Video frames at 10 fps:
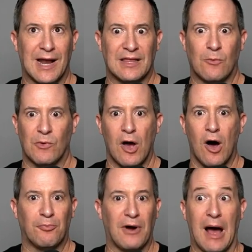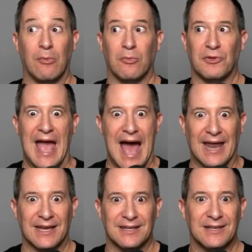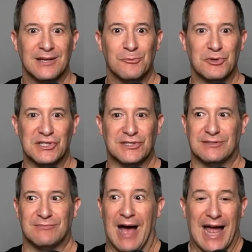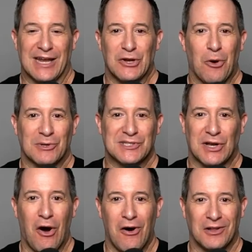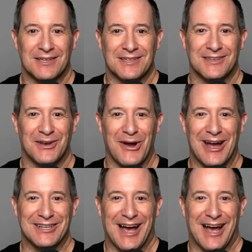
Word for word: And I think we all probably had it. I didn't know what to call it. You know,